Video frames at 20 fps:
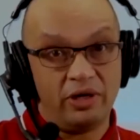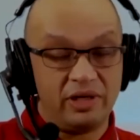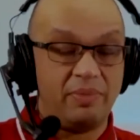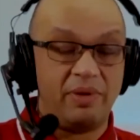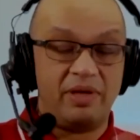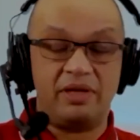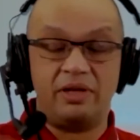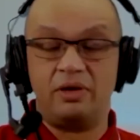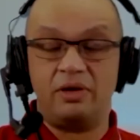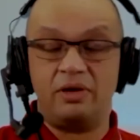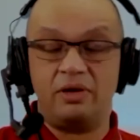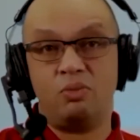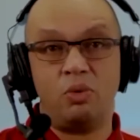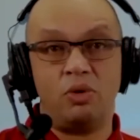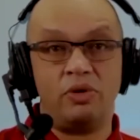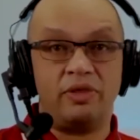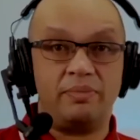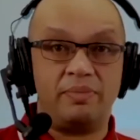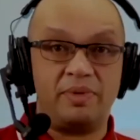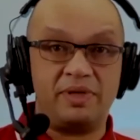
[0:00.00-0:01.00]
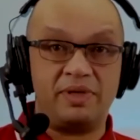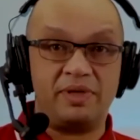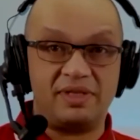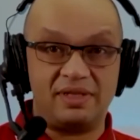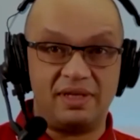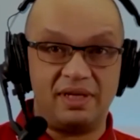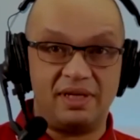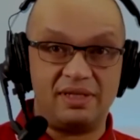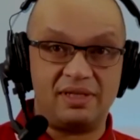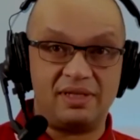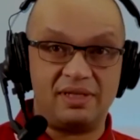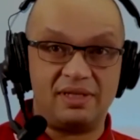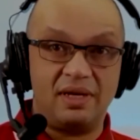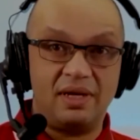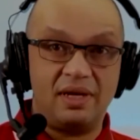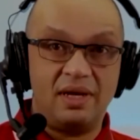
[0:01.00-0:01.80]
depending on what the business is.